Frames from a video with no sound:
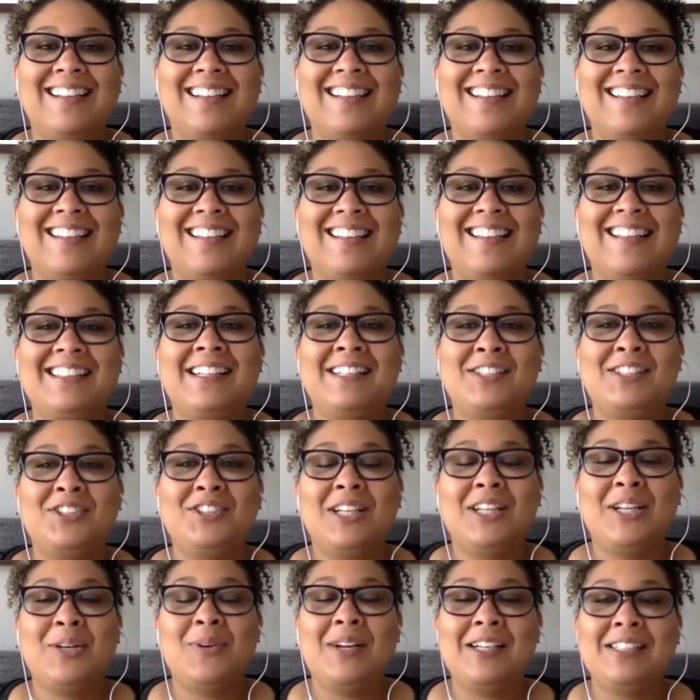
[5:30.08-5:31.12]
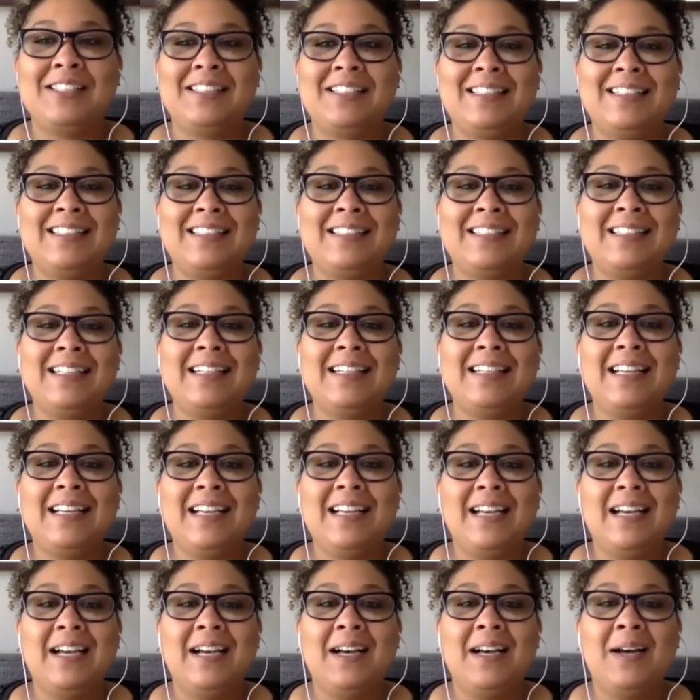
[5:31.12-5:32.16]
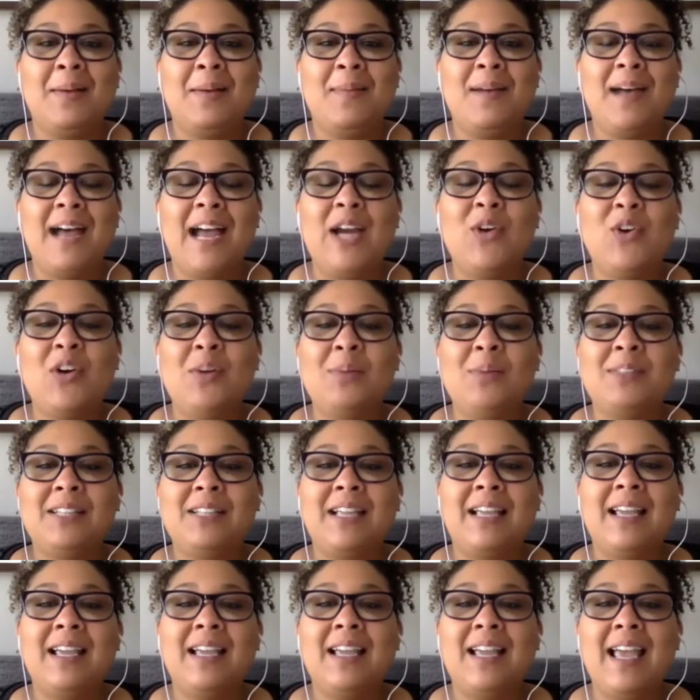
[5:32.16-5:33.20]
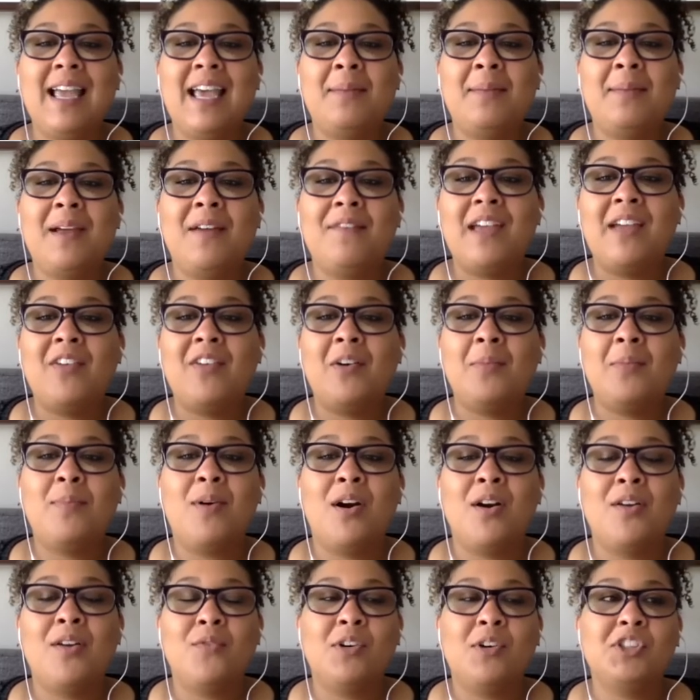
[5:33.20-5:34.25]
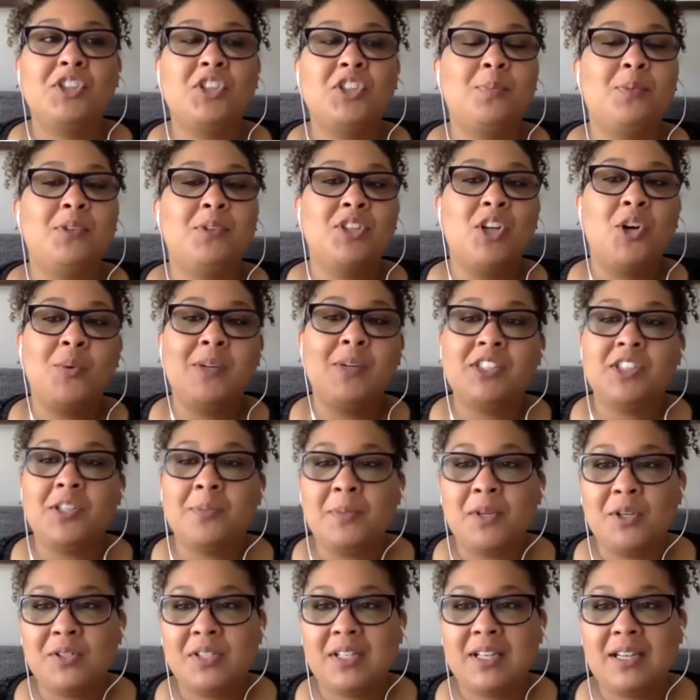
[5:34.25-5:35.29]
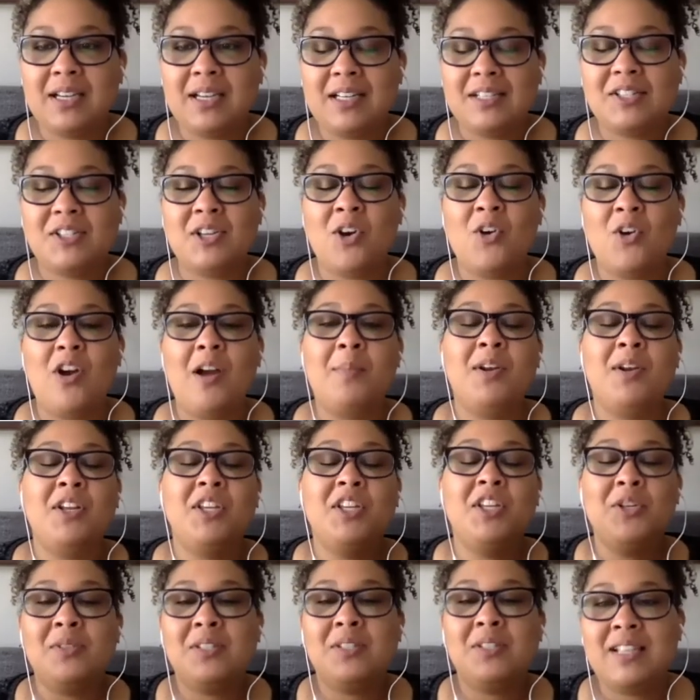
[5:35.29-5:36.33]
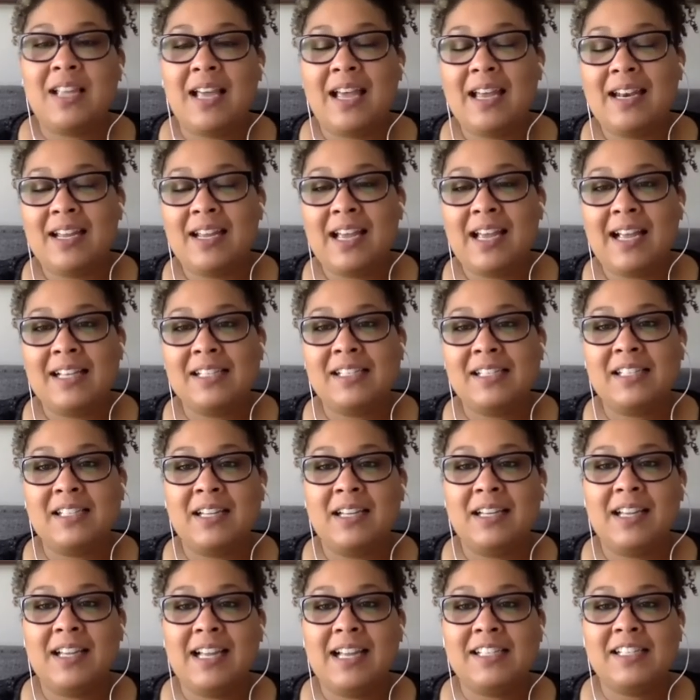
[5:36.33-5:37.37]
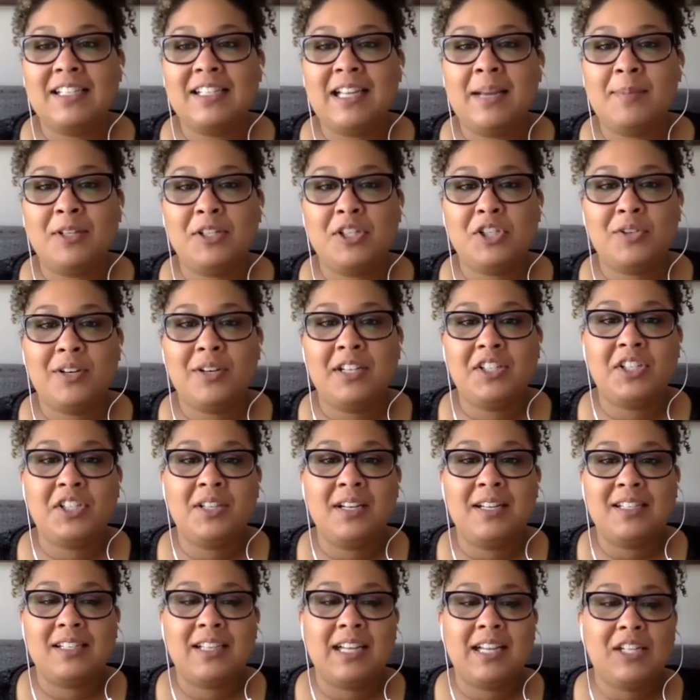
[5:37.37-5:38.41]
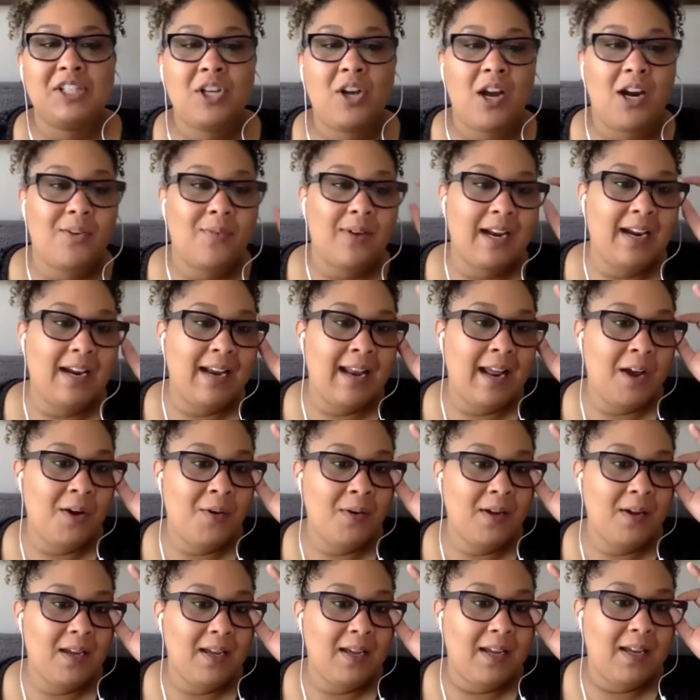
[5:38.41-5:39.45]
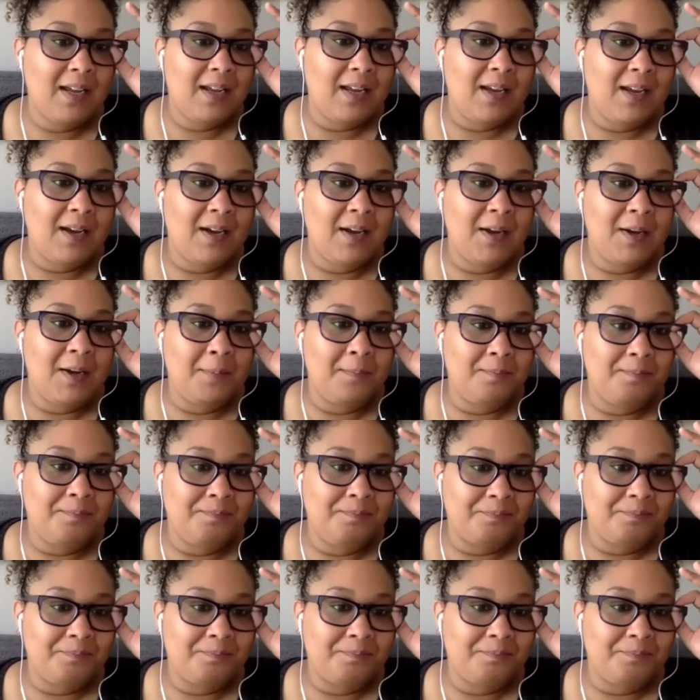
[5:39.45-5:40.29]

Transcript: That's an interesting question, isn't it? Um, I grew up singing, and my favorite part of worship was always the music. So I'm going to use that as a as a demonstration as I talk right now. Um,